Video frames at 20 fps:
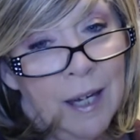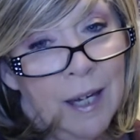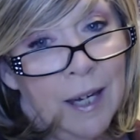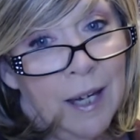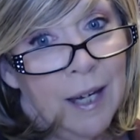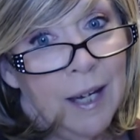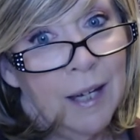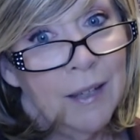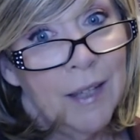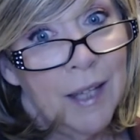
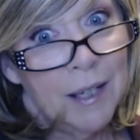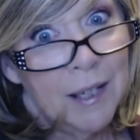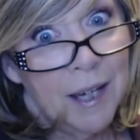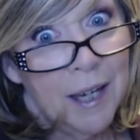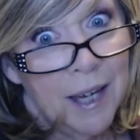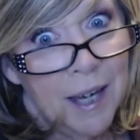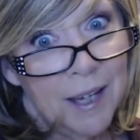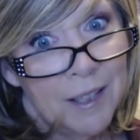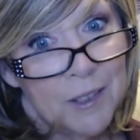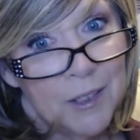And then
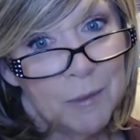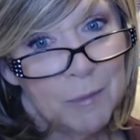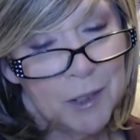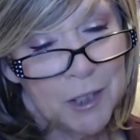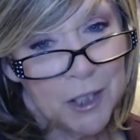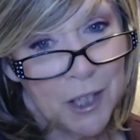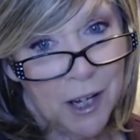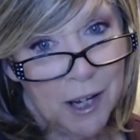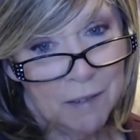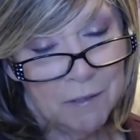I had so
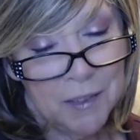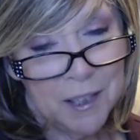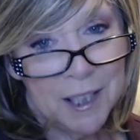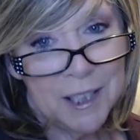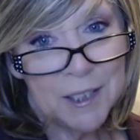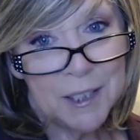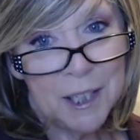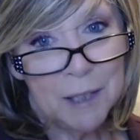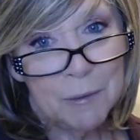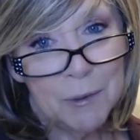much coffee
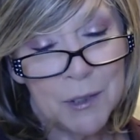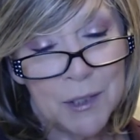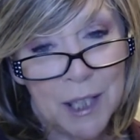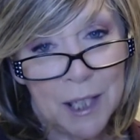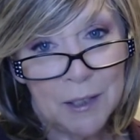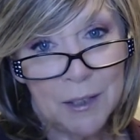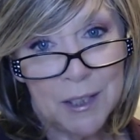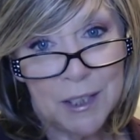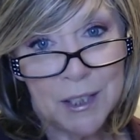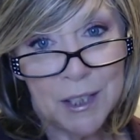because I was
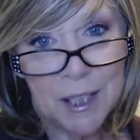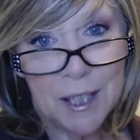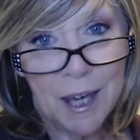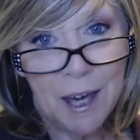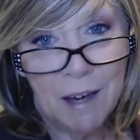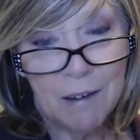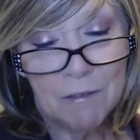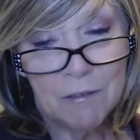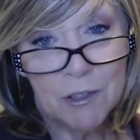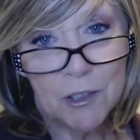getting the
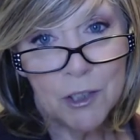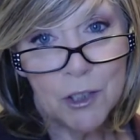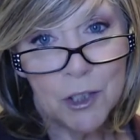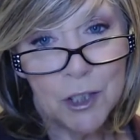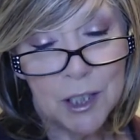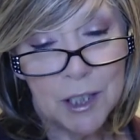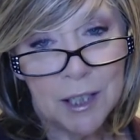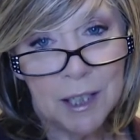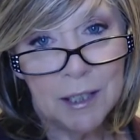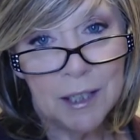decaf
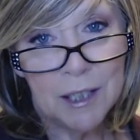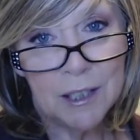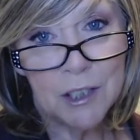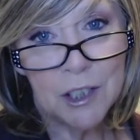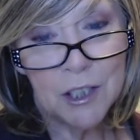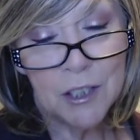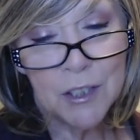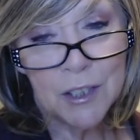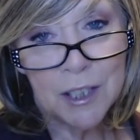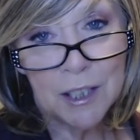version and then
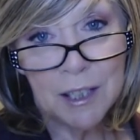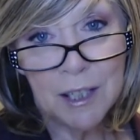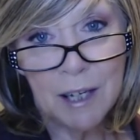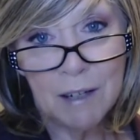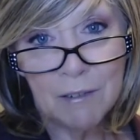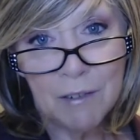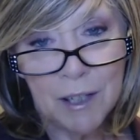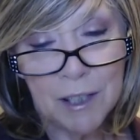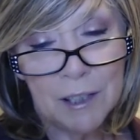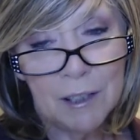just the
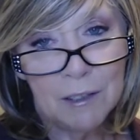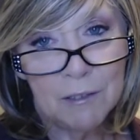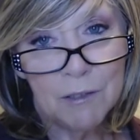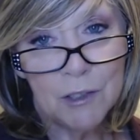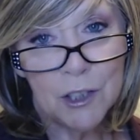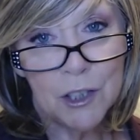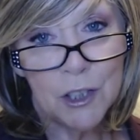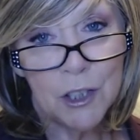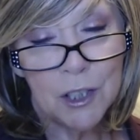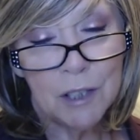uh, regular
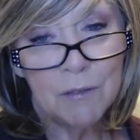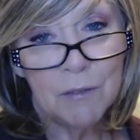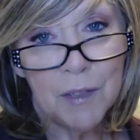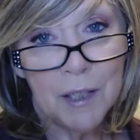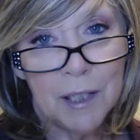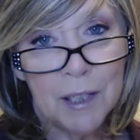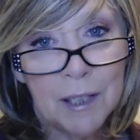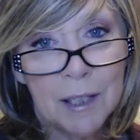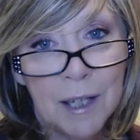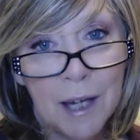version of
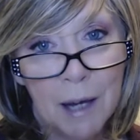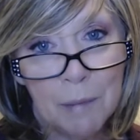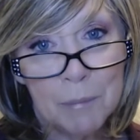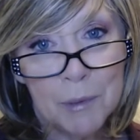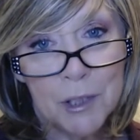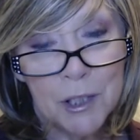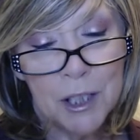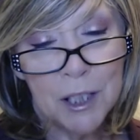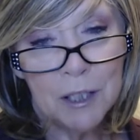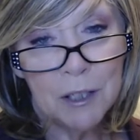the
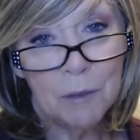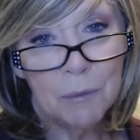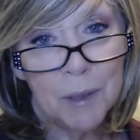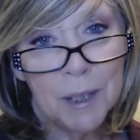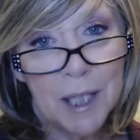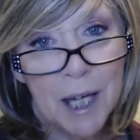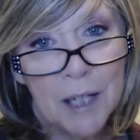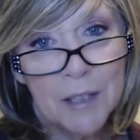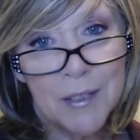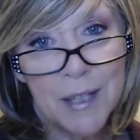cappuccino
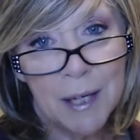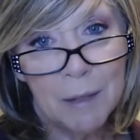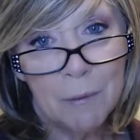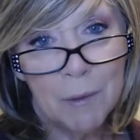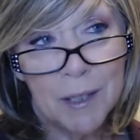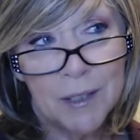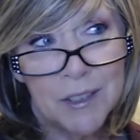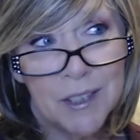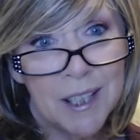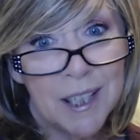and latte
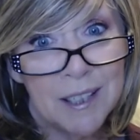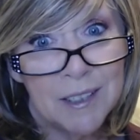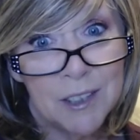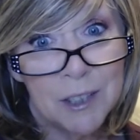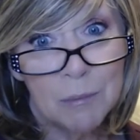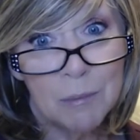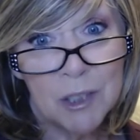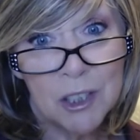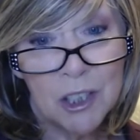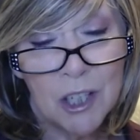ones, and I had
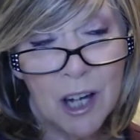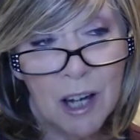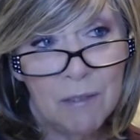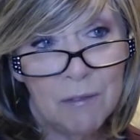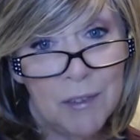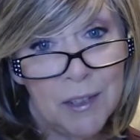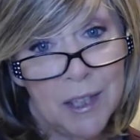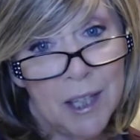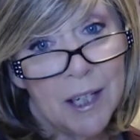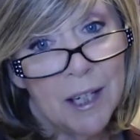so much
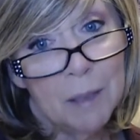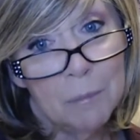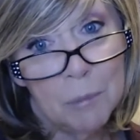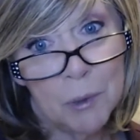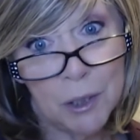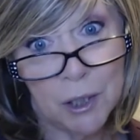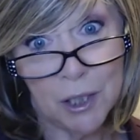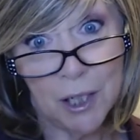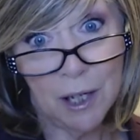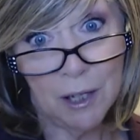coffee that I
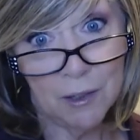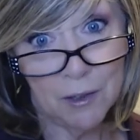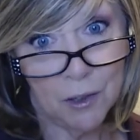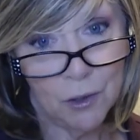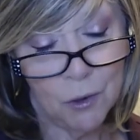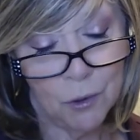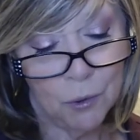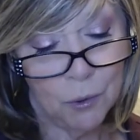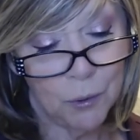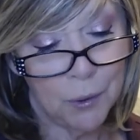put it on
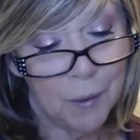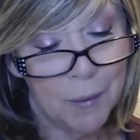hold.